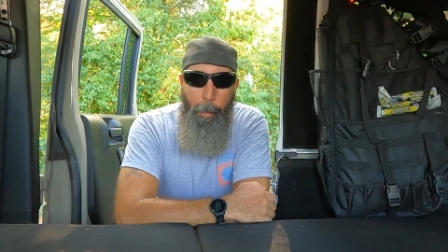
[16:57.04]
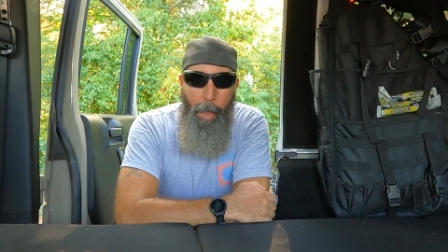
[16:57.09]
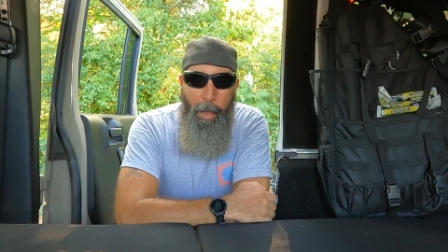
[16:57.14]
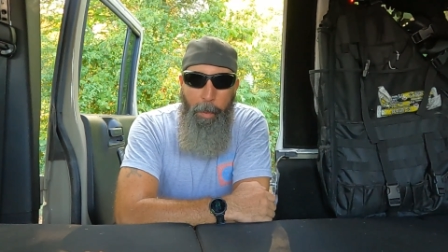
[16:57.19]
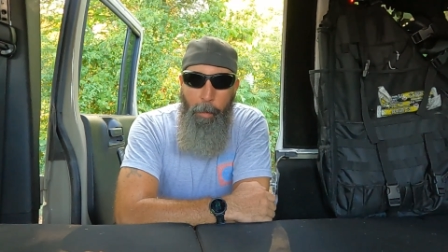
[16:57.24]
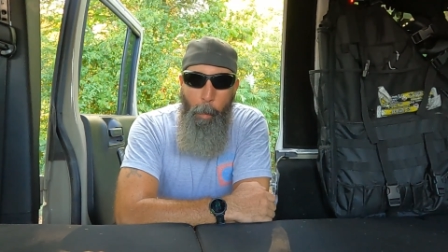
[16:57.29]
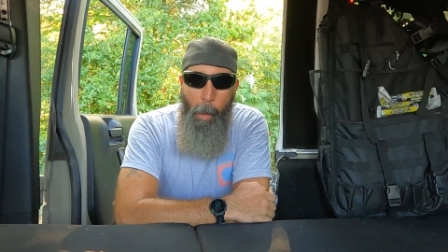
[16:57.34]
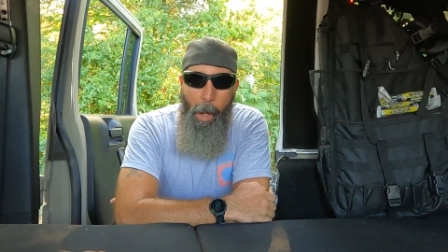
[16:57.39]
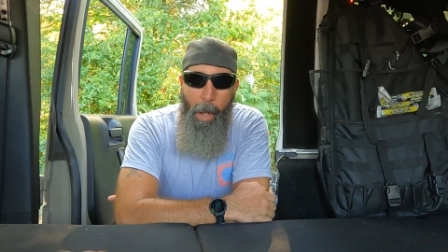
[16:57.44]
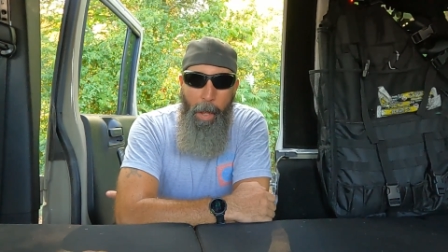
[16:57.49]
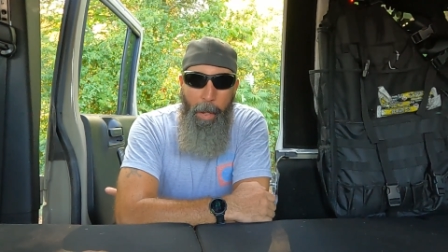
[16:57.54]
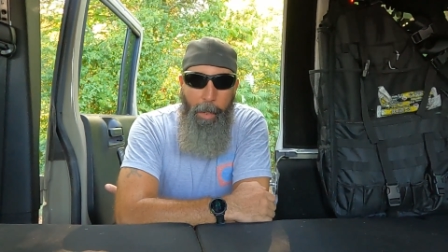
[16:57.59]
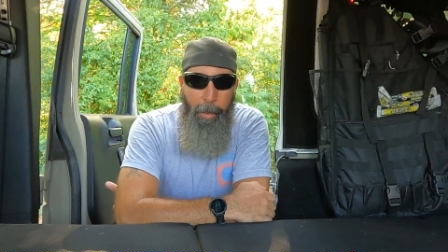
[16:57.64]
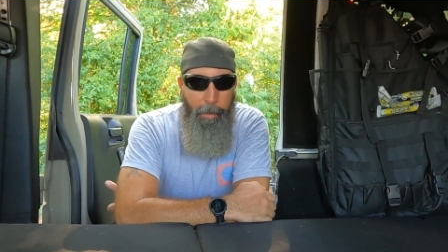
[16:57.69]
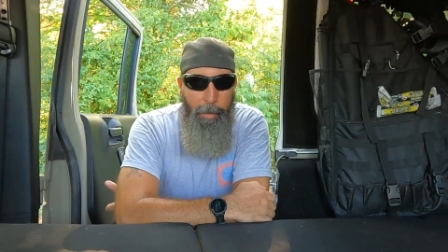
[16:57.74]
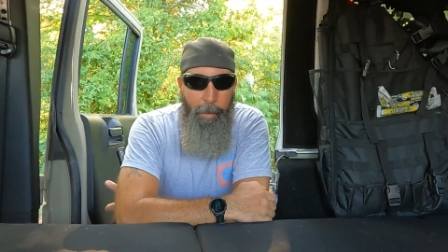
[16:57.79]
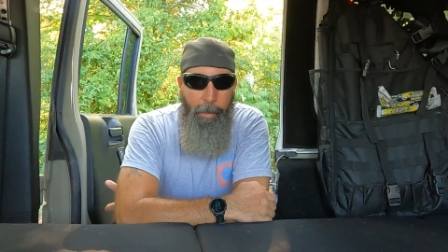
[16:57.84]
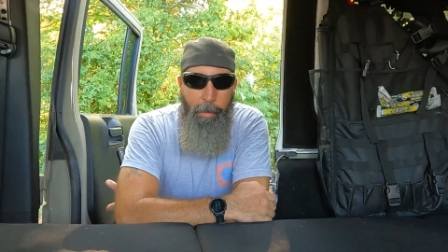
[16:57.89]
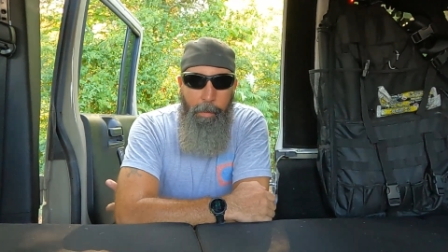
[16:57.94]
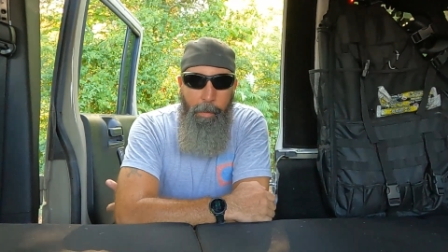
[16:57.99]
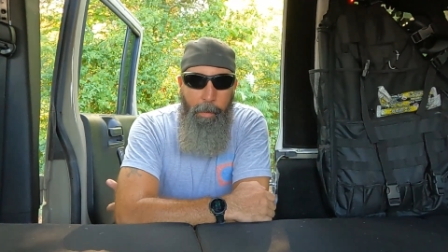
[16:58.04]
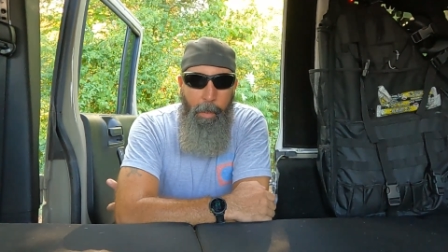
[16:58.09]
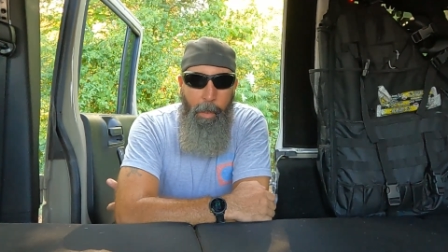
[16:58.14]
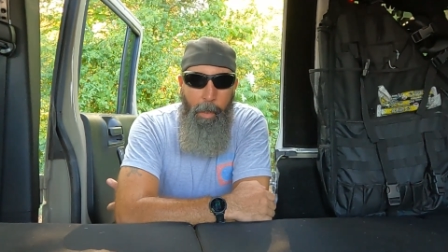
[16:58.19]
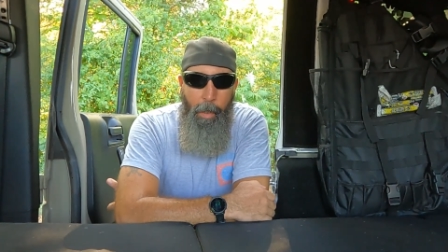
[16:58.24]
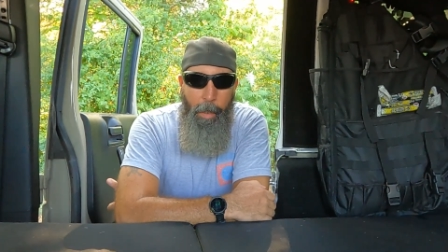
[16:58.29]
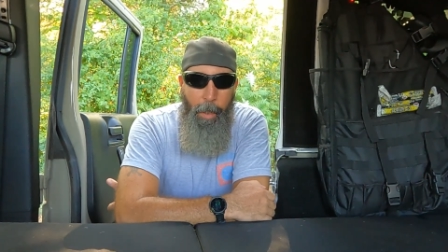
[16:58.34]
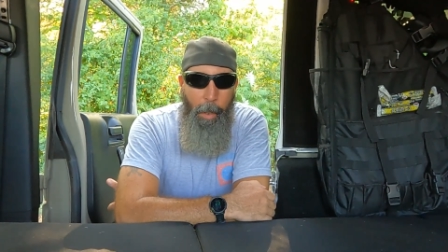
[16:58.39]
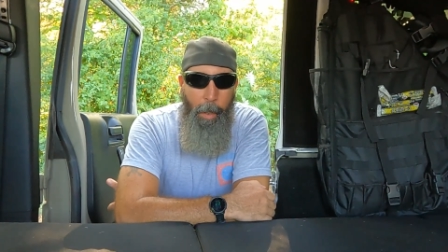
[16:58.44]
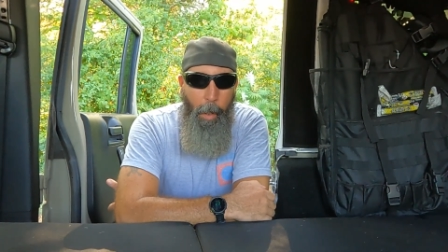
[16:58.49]
price-wise,
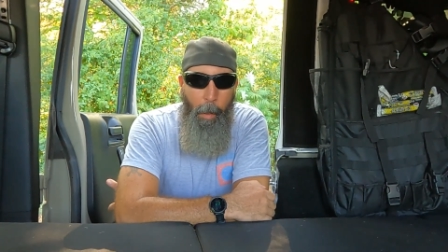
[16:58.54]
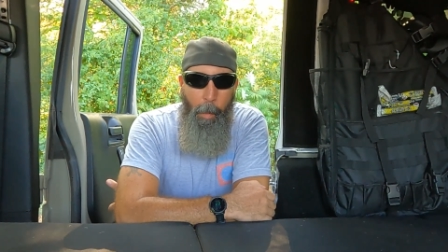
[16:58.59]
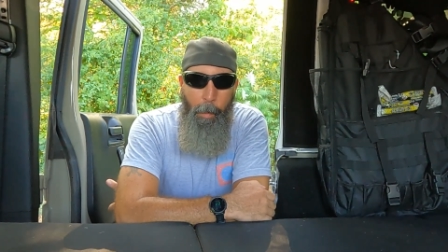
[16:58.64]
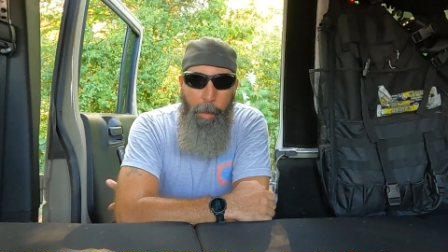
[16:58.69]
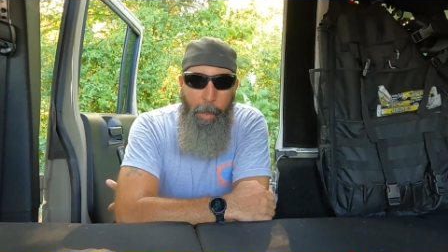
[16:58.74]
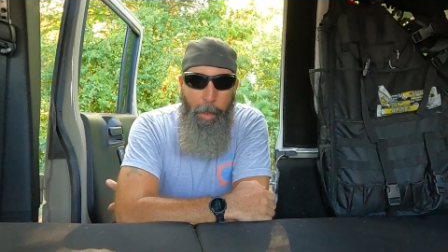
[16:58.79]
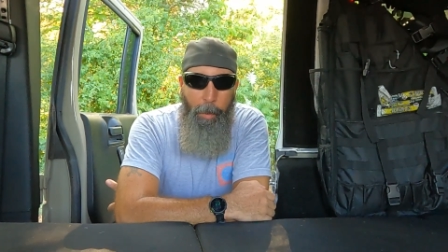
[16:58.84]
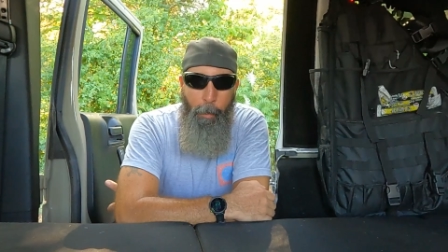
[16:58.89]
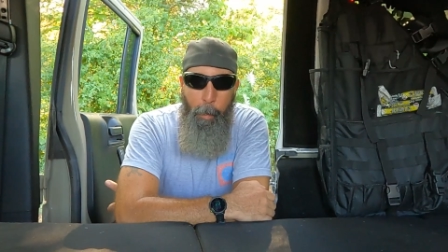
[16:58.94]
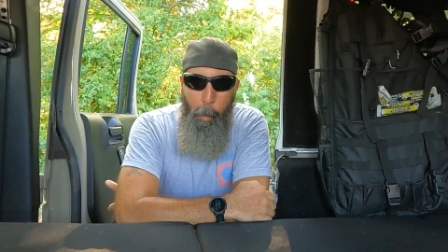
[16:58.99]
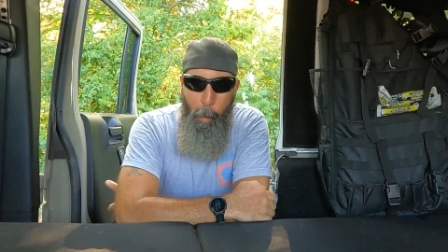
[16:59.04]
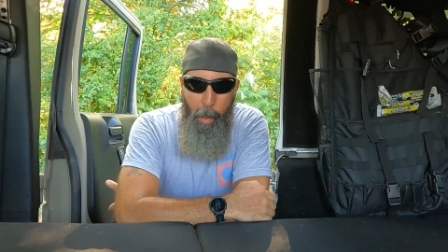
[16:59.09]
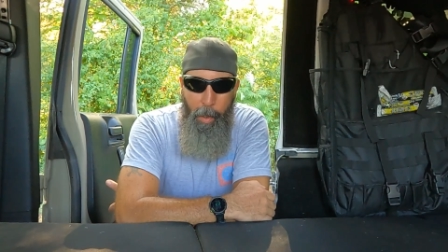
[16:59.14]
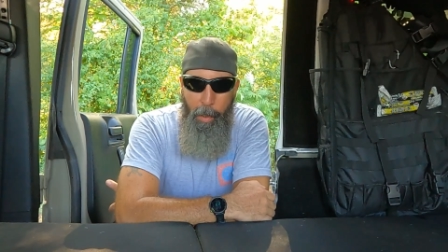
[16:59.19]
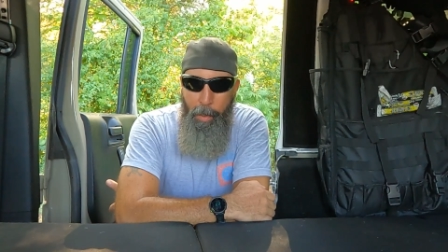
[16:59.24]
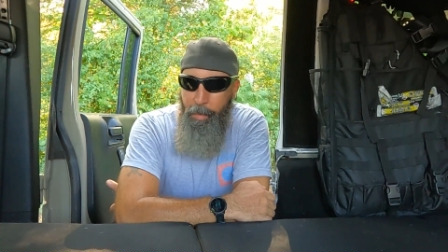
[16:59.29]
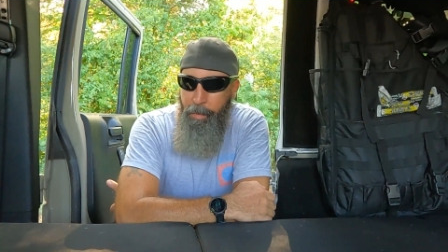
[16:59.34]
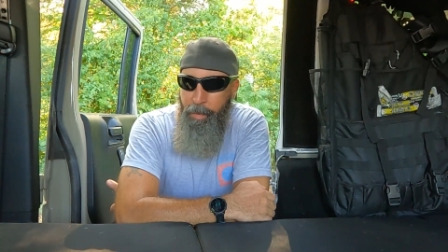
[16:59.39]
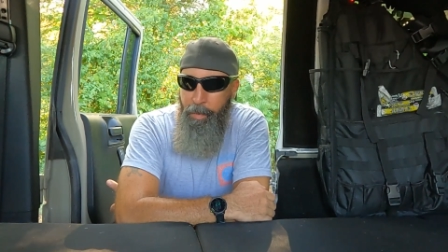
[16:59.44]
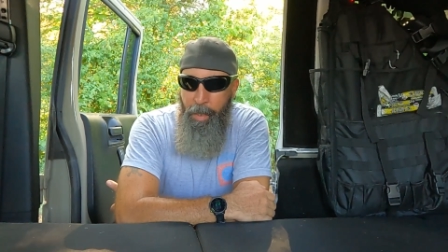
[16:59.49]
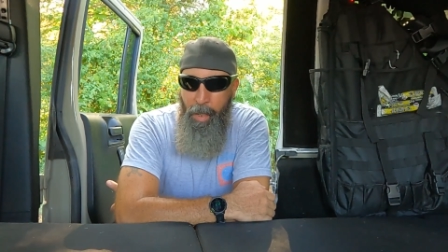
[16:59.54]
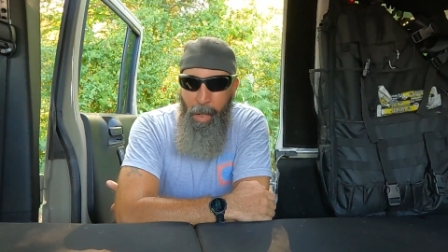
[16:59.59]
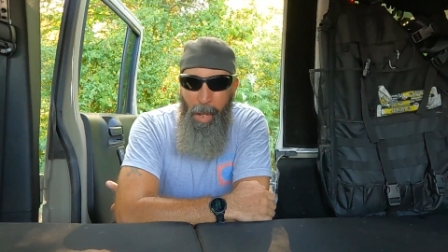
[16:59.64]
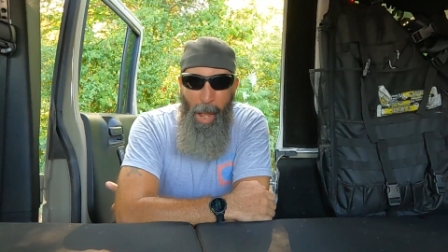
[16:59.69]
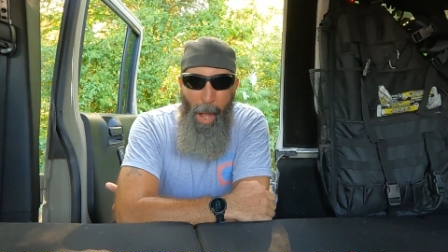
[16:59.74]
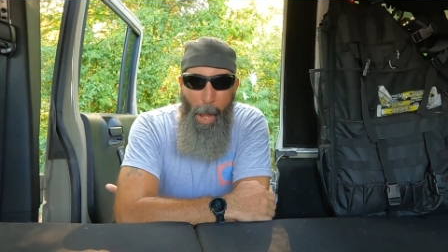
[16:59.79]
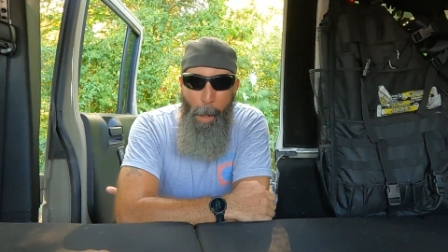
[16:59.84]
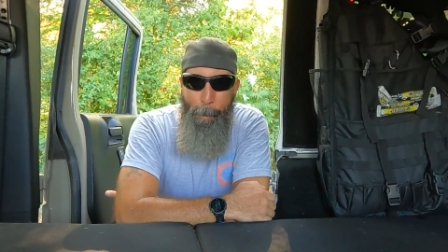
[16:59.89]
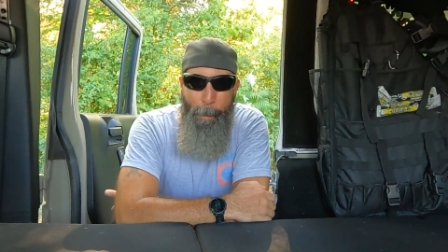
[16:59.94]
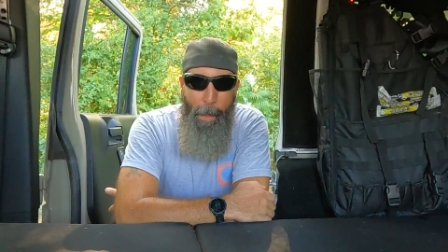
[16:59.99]
you know, this was,
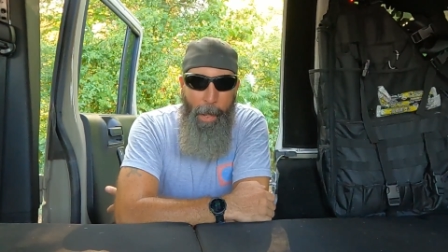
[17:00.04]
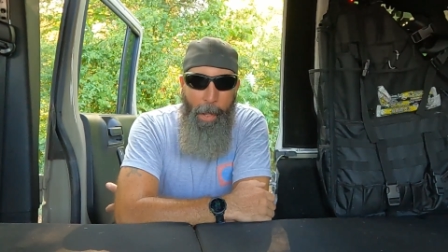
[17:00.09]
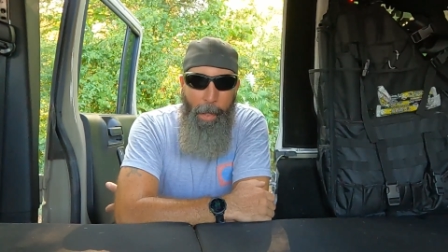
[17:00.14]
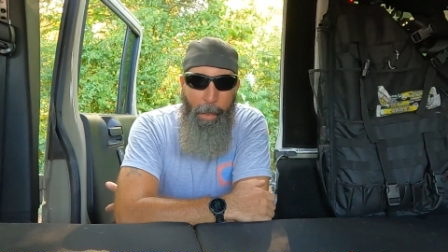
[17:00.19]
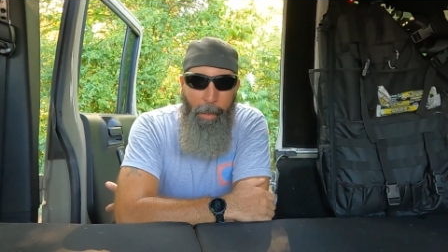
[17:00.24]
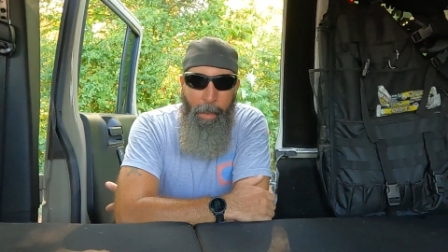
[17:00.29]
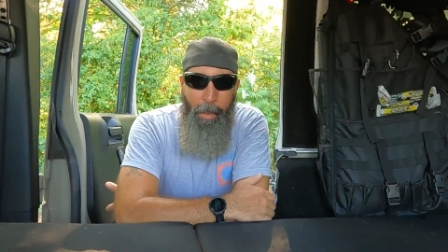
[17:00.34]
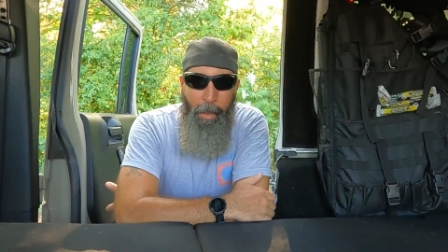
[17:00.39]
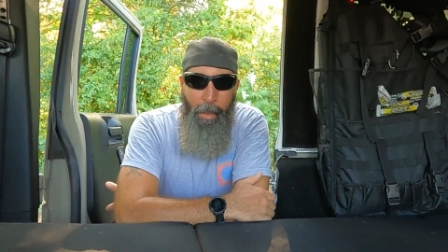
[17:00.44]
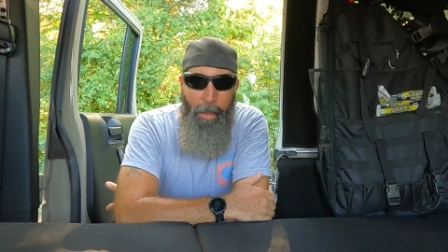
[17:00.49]
I bet